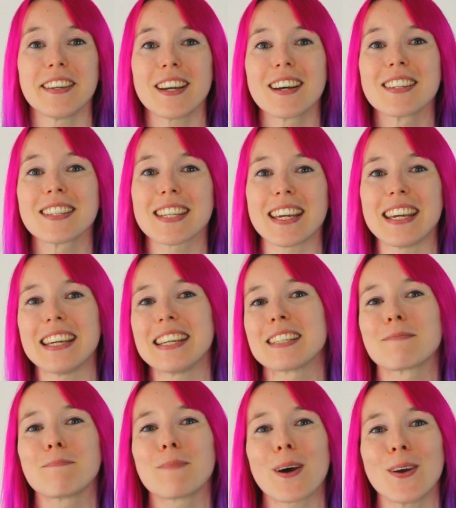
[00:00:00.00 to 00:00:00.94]
the answer
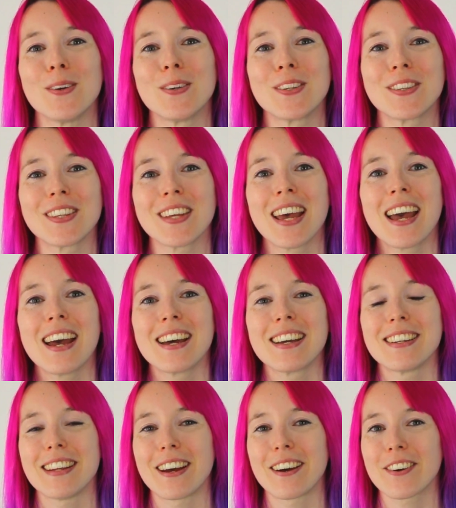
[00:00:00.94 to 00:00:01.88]
is both.
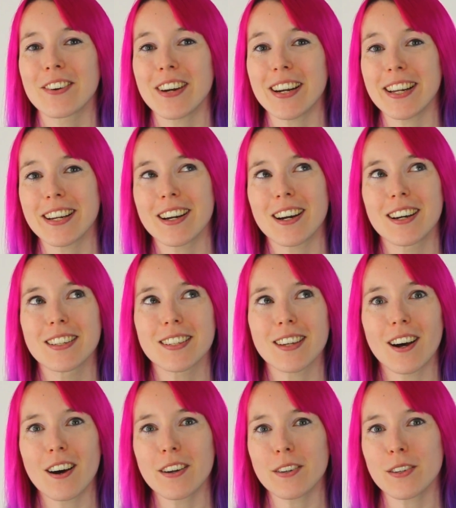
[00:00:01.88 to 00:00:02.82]
Now, credit cards
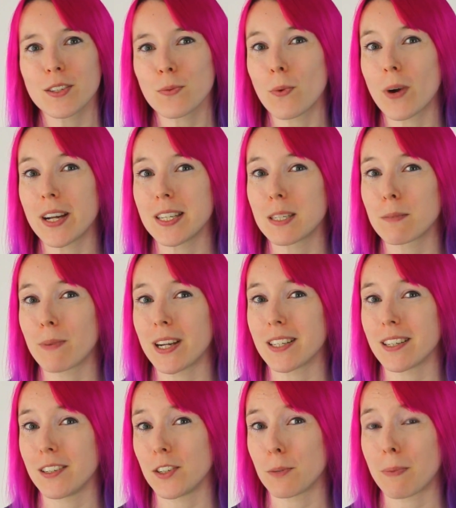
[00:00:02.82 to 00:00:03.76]
aren't as
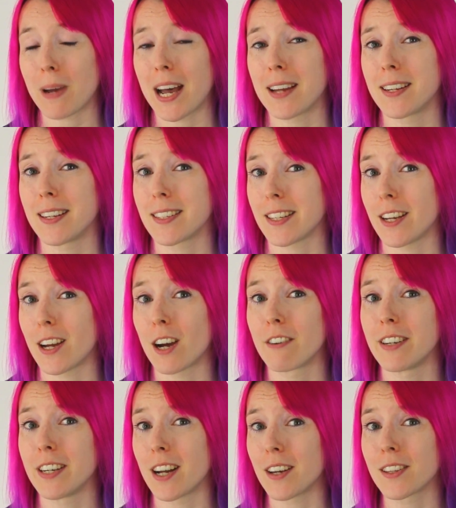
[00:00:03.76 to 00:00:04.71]
widespread in Japan as they
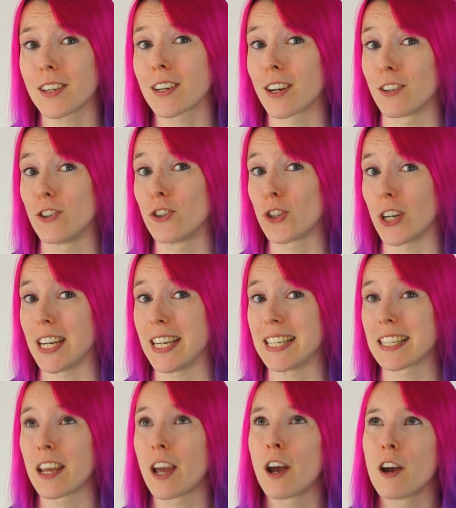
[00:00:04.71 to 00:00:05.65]
are in other
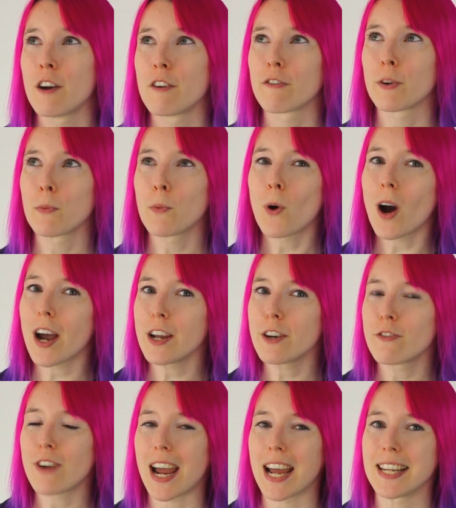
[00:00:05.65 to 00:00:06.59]
countries. From what
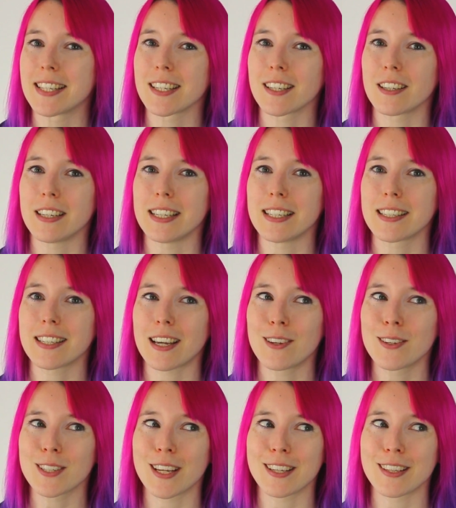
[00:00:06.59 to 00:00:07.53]
I'd read, it
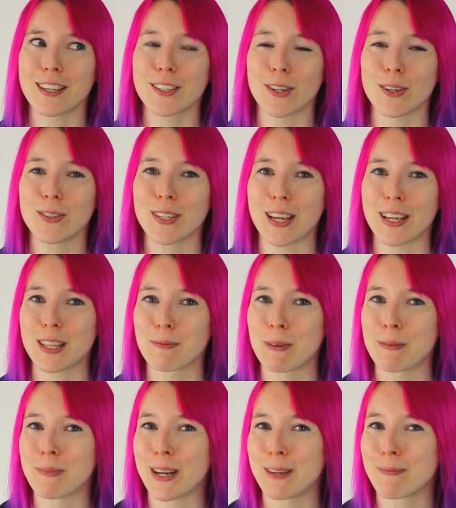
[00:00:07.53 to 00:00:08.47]
sounds like they don't take
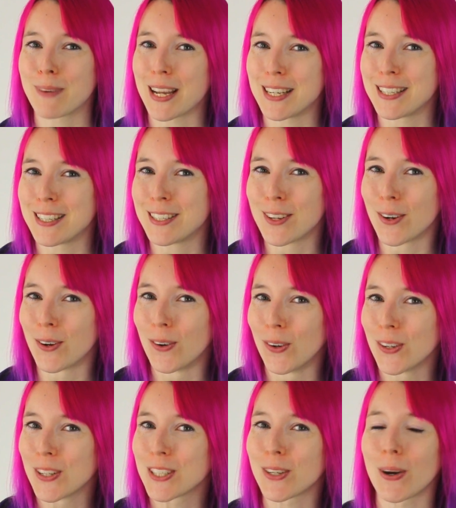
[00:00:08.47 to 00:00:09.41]
them in many places at
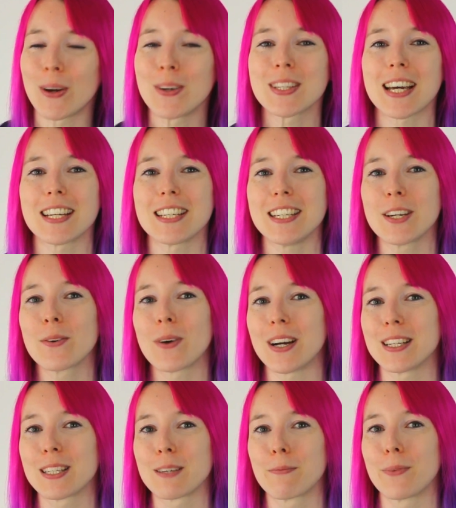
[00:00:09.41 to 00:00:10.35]
all, so I was actually
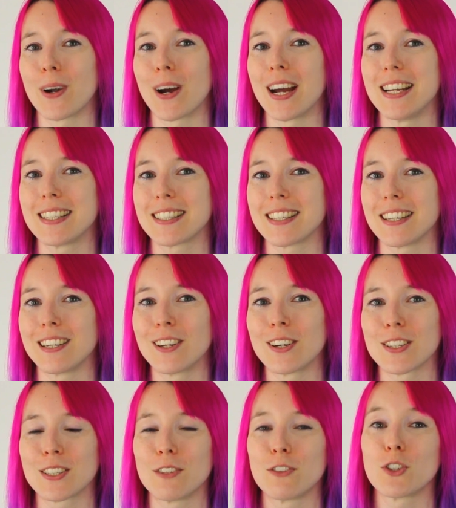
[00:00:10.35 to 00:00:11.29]
quite surprised that
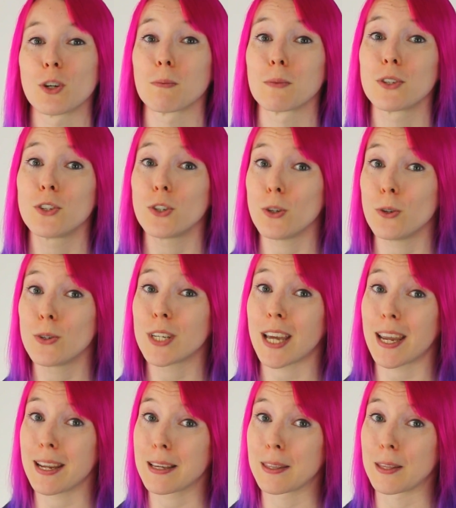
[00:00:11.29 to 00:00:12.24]
lots of shops do
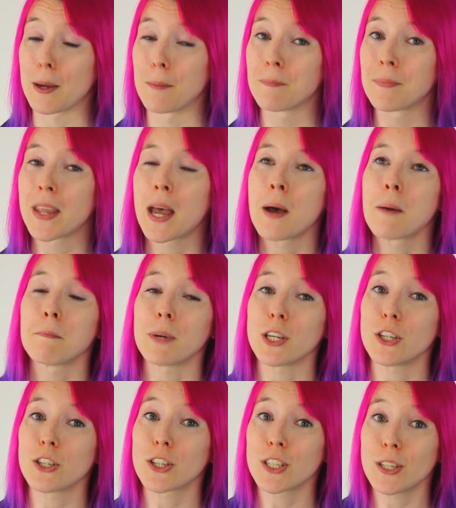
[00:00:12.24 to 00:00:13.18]
take them,
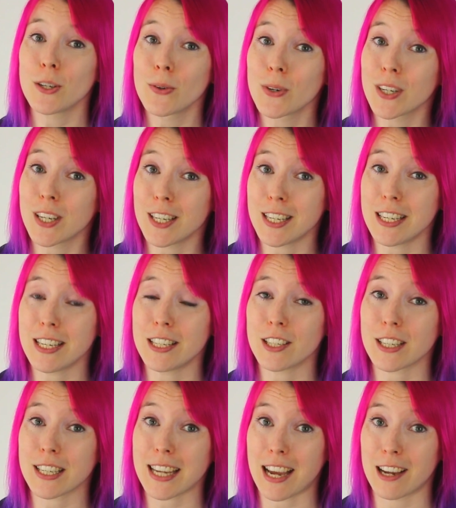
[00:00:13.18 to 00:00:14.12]
but you're still going to
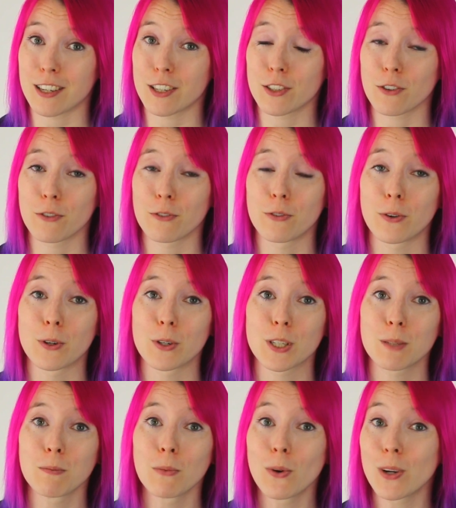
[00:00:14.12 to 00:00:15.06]
need cash for
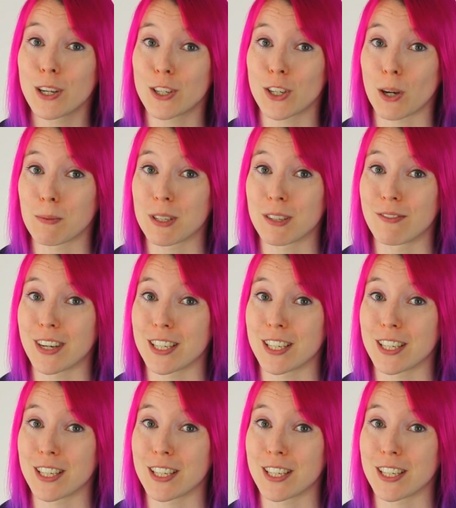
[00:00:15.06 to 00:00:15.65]
smaller shops and